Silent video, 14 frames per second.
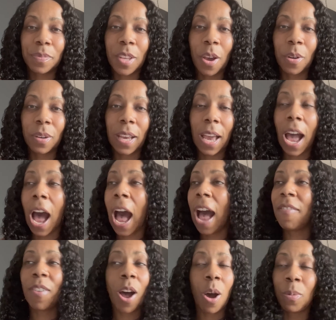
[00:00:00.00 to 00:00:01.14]
Okay,
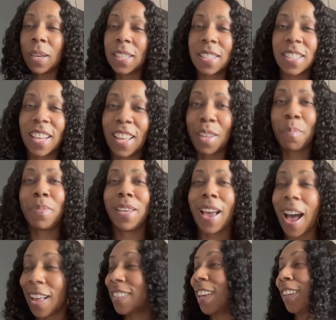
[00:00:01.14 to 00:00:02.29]
I've always said that
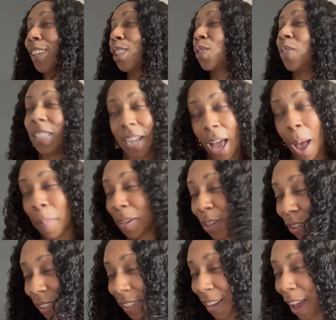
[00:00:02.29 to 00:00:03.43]
Beyonce looks
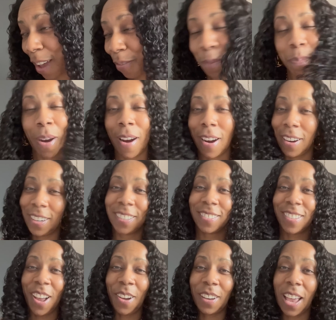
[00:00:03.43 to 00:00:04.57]
phenomenal in Ivy Park.
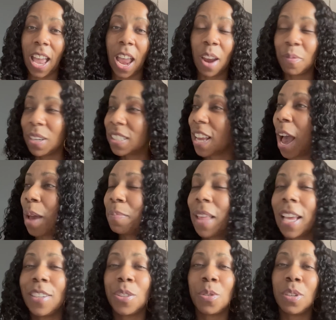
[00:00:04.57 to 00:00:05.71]
Okay, every time
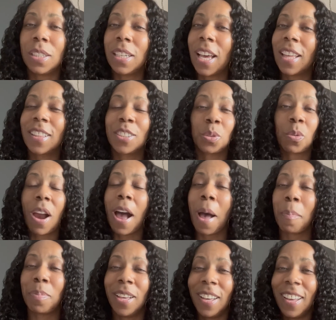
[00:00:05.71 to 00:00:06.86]
they do another
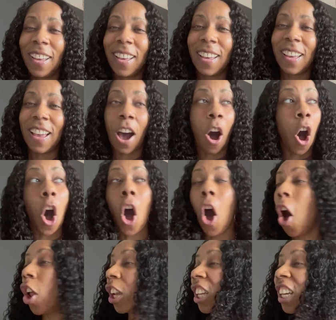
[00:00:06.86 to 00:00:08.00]
drop,
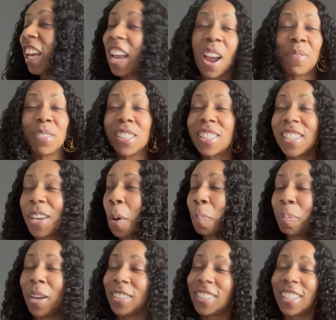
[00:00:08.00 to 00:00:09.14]
all of the, every single
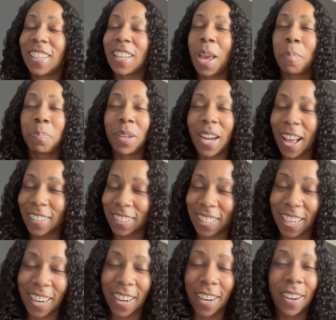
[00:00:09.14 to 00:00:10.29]
picture that they put out
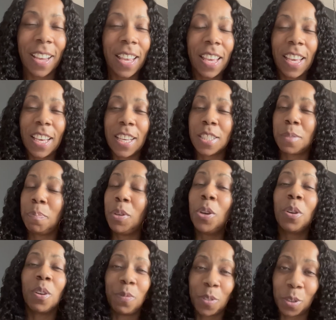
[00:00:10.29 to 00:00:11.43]
there is
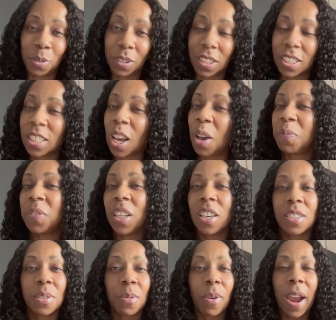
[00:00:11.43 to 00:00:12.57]
beautiful. The stuff
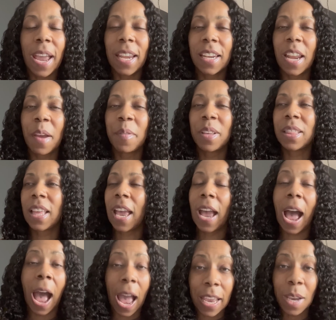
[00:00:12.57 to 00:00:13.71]
looks great and everything.
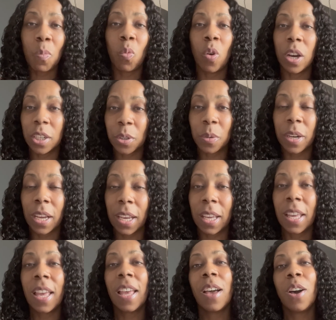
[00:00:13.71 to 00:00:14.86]
I am wondering
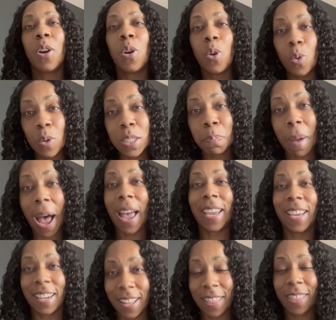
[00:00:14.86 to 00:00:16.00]
who is
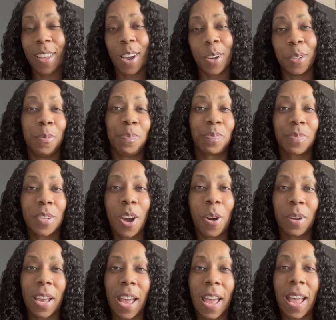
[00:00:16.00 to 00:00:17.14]
buying it though.
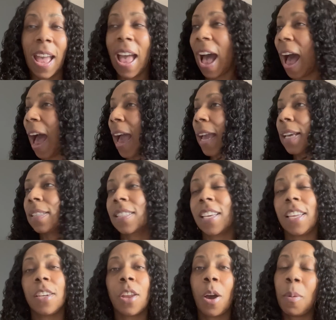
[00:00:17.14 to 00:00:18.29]
Okay, I ain't
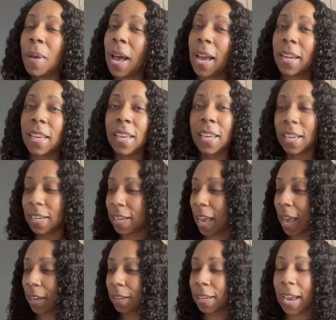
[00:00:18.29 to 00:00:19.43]
seen nobody in
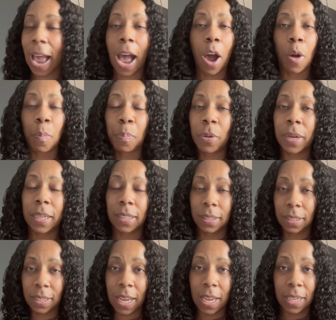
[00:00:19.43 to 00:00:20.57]
that cow print
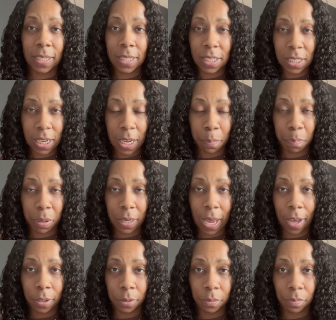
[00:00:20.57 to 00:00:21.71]
thing that she had put
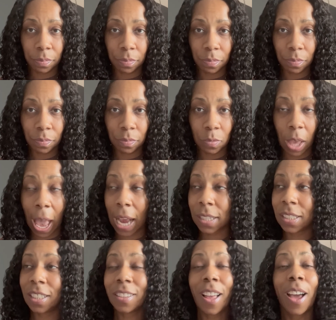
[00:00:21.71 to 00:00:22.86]
out.
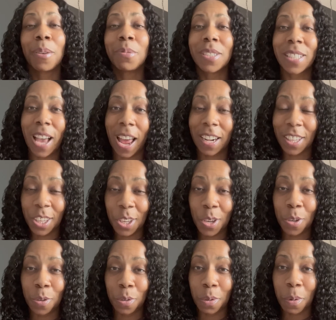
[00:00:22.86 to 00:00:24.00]
Actually thought it was kind of
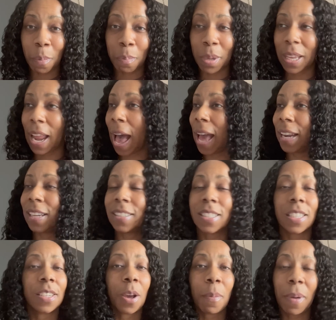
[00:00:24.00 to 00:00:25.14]
cute, but I didn't
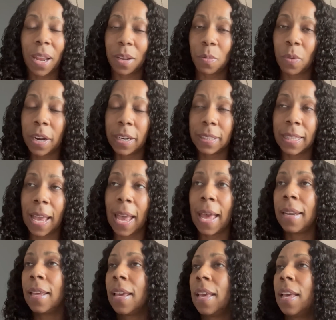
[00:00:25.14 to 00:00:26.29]
see nobody wearing
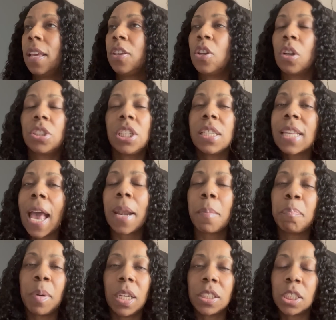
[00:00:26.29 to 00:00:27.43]
that. You know, she's had a
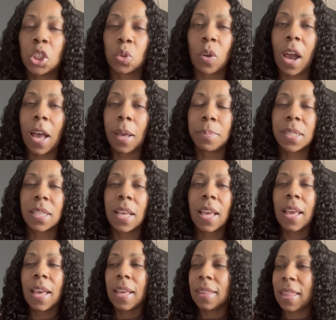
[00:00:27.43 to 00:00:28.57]
bunch of drops
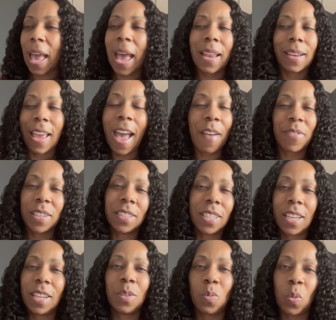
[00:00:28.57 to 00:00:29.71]
that haven't
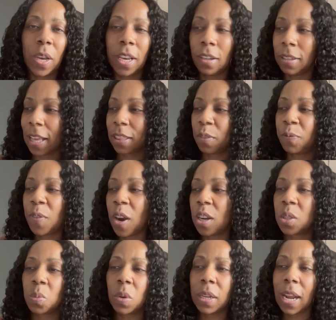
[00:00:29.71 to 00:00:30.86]
done well. Like the
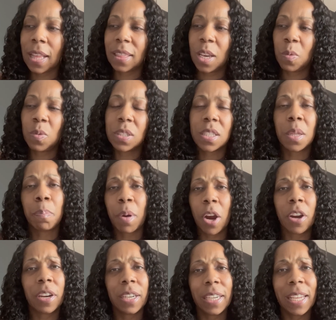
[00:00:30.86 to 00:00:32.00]
first one, I think was the
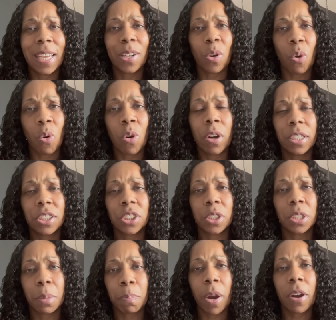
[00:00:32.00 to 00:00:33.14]
burgundy and orange or
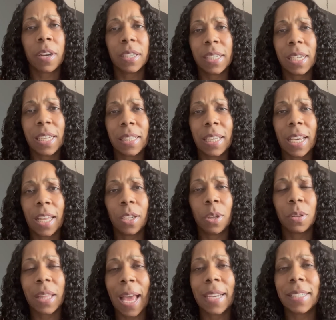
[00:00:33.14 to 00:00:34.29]
the burgundy and yellow.
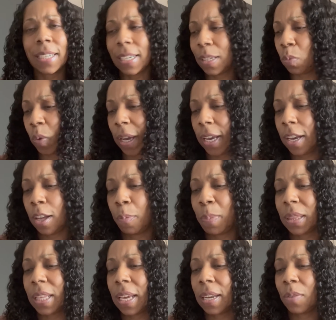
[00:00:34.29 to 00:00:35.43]
That did well,
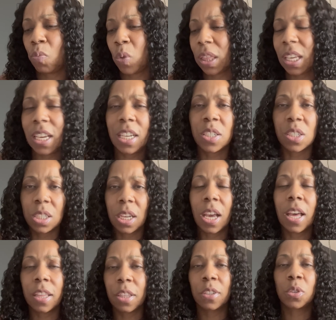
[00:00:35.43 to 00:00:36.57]
but then with each
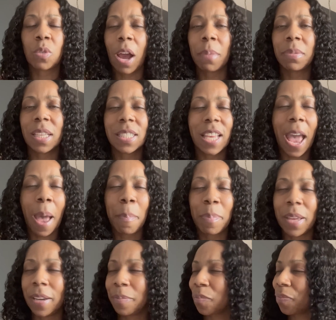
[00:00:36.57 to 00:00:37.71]
other drop that's
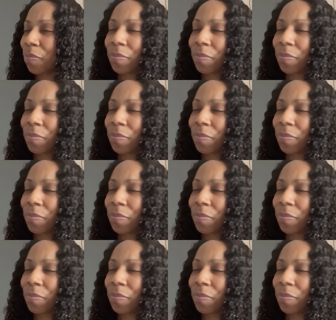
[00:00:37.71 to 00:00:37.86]
happened,